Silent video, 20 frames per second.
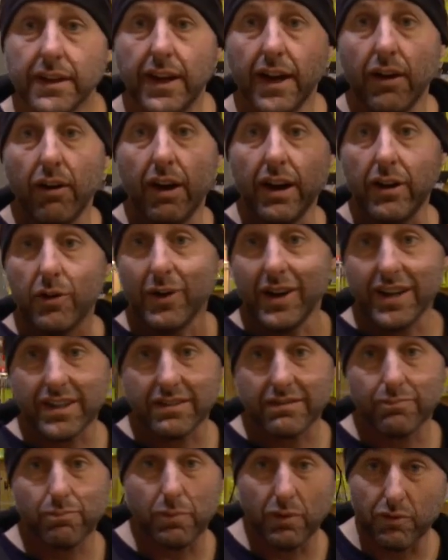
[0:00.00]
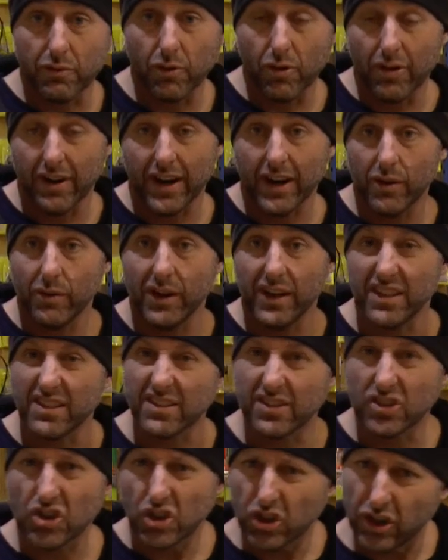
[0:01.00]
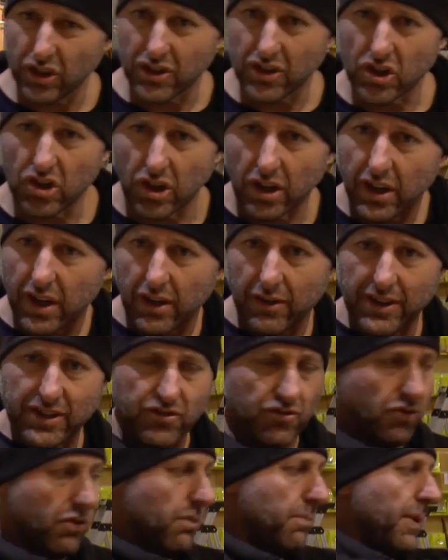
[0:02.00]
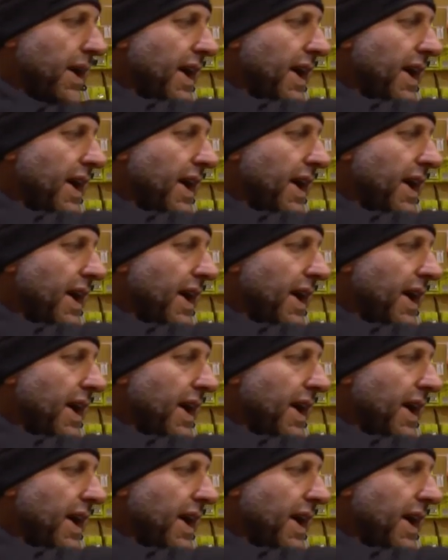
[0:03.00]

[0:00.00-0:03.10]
now before I always shoot the shot, I always draw it